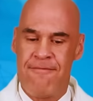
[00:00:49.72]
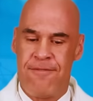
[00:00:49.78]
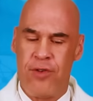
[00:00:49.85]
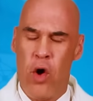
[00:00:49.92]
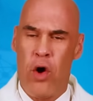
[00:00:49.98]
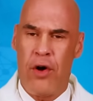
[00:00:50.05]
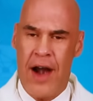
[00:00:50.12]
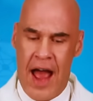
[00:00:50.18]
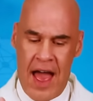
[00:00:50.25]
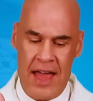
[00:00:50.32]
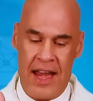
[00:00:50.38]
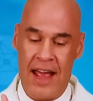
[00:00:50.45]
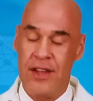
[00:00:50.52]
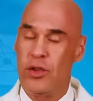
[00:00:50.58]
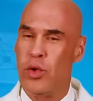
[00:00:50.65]

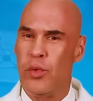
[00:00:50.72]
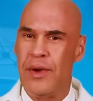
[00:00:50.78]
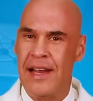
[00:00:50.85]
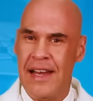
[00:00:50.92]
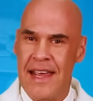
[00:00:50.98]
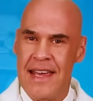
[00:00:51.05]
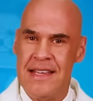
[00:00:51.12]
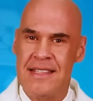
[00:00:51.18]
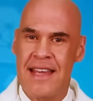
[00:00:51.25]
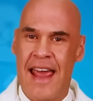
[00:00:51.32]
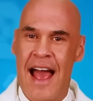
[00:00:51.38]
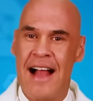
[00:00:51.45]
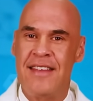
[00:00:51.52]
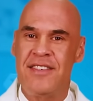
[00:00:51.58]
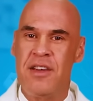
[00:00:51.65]
fluoride and to release
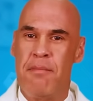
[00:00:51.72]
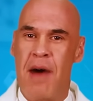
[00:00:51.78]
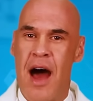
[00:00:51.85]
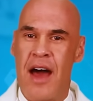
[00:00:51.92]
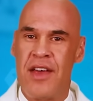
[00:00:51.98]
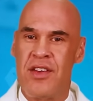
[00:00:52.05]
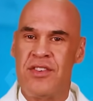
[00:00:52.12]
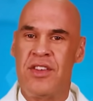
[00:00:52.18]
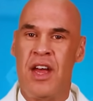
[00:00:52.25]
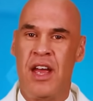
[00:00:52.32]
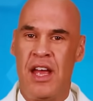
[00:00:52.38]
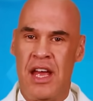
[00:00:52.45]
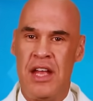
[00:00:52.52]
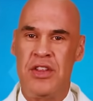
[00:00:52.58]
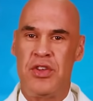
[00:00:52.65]
calcium
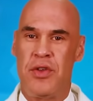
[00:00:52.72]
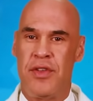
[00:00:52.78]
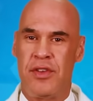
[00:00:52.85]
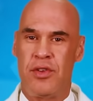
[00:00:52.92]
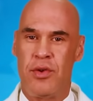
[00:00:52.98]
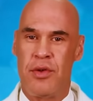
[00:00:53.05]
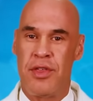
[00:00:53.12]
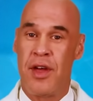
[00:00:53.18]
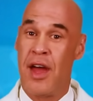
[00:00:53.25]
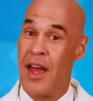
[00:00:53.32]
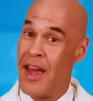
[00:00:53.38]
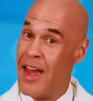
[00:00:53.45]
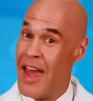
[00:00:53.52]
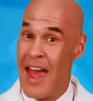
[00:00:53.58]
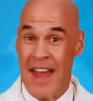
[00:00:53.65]
ions into the tooth.
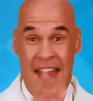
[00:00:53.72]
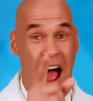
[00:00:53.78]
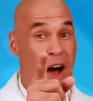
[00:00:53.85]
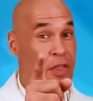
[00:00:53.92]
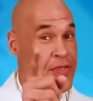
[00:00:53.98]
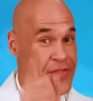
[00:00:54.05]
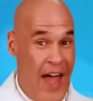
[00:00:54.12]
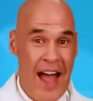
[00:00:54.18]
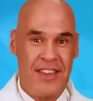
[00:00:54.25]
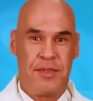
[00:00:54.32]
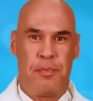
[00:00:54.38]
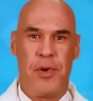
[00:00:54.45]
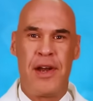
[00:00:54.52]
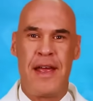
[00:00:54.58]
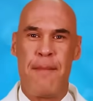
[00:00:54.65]
Now that's pretty